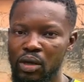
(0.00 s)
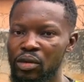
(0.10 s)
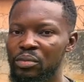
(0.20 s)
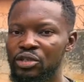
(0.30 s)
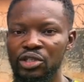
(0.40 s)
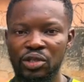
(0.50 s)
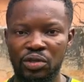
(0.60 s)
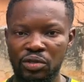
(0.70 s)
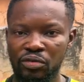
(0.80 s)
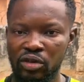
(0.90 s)
want to appreciate
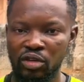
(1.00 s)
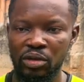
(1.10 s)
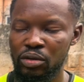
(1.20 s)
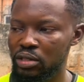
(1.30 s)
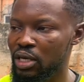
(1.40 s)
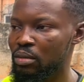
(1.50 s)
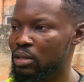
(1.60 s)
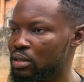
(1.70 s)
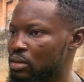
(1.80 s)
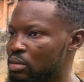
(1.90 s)
you for giving your time
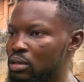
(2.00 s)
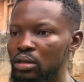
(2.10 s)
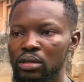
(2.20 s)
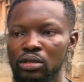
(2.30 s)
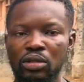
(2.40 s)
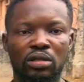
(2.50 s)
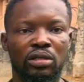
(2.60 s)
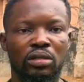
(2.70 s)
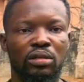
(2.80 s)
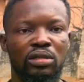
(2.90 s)
and
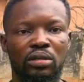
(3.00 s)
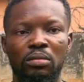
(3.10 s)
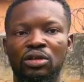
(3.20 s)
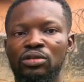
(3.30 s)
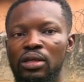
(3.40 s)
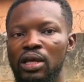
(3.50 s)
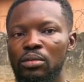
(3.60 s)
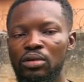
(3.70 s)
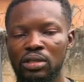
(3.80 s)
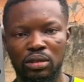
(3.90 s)
just smash the like
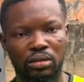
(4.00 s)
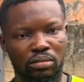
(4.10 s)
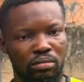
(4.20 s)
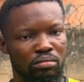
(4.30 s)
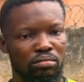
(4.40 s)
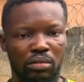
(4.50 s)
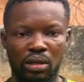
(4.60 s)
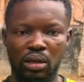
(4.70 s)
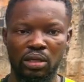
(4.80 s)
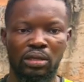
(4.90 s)
button
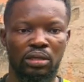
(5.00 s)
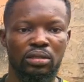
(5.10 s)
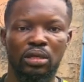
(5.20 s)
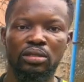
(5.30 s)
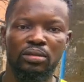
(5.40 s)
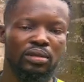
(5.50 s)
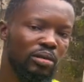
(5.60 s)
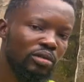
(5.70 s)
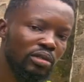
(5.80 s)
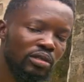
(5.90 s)
and hit that
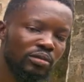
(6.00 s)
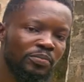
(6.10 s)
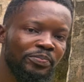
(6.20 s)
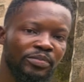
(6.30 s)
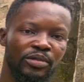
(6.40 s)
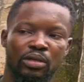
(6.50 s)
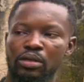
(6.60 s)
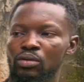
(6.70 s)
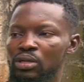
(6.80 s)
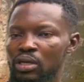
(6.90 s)
subscribe button.
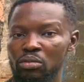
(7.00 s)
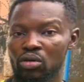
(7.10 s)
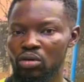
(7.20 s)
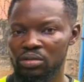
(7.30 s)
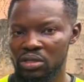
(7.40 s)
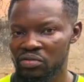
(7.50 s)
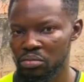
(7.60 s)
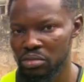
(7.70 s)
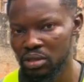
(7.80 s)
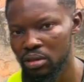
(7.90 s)
You get more updates
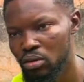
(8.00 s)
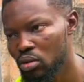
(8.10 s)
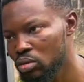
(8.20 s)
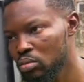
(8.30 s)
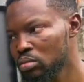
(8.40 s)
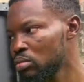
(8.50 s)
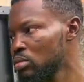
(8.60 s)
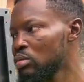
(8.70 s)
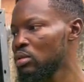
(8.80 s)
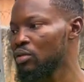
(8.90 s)
from me on
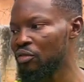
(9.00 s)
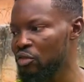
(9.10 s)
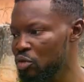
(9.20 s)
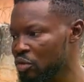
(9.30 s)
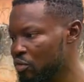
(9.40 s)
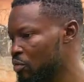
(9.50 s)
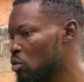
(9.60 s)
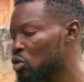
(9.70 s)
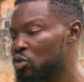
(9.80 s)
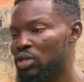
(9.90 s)
reviews of
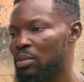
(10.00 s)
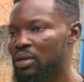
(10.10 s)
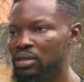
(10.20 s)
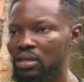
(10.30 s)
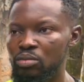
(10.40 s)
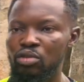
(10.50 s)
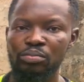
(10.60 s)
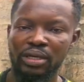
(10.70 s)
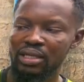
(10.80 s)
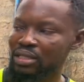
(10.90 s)
more solar panels, more
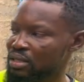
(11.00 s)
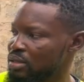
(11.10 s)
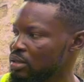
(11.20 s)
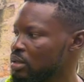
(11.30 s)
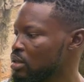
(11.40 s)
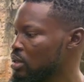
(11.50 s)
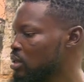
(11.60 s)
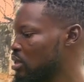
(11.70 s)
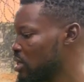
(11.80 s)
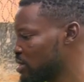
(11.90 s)
brands,
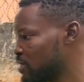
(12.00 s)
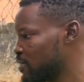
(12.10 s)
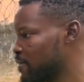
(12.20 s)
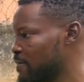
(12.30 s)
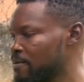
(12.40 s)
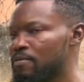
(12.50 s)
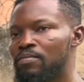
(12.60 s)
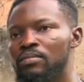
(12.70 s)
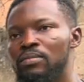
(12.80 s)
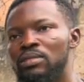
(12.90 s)
and uh,
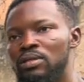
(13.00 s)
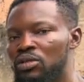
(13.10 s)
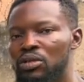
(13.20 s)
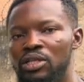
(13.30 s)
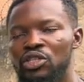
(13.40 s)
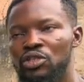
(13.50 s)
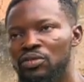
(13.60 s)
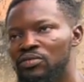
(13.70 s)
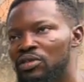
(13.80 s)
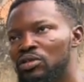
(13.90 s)

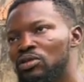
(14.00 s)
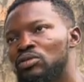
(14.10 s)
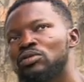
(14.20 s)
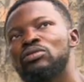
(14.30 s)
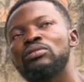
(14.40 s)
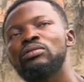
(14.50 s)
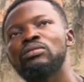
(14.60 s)
installation videos,